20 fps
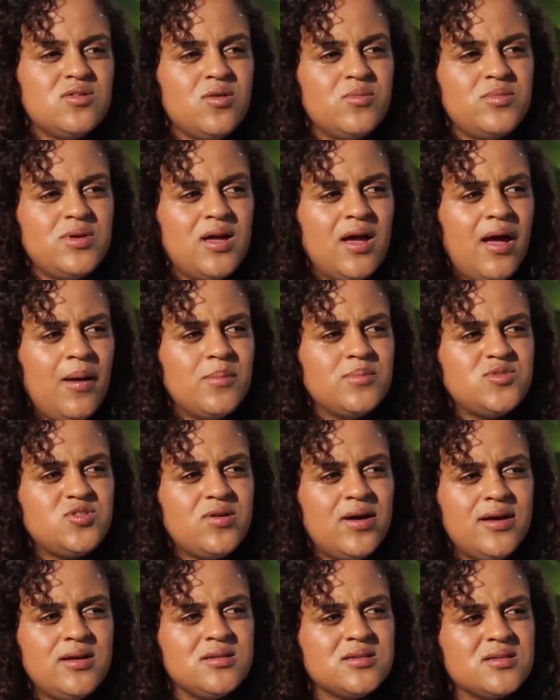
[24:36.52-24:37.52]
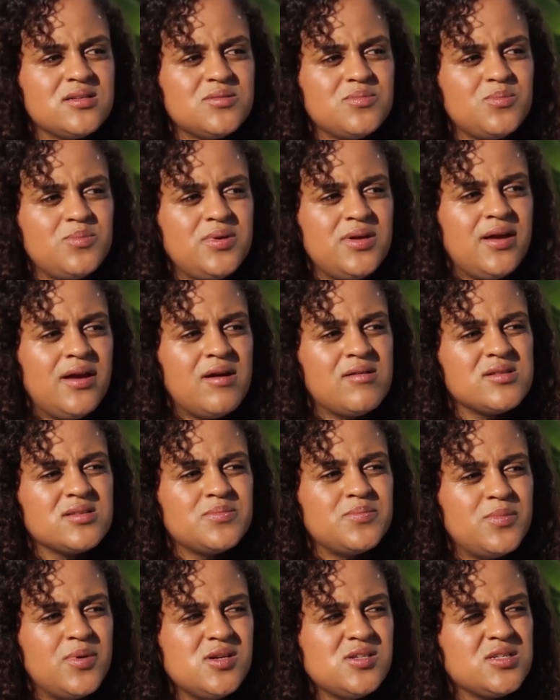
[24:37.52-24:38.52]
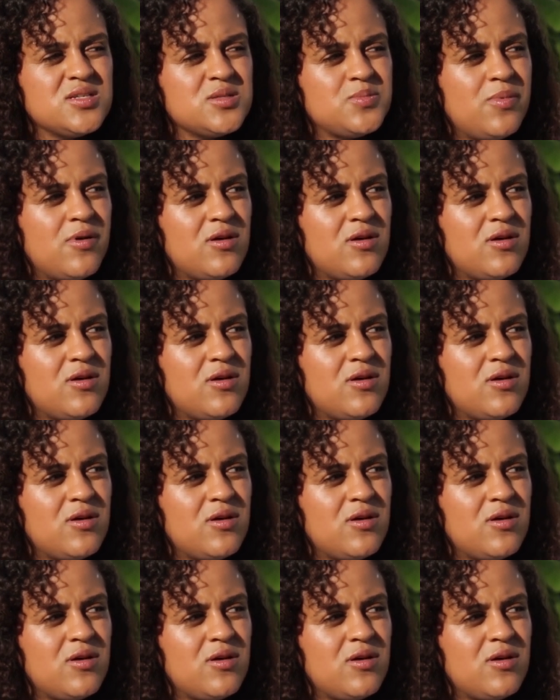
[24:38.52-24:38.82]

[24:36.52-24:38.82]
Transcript: You know me, I'm trying to be here as much as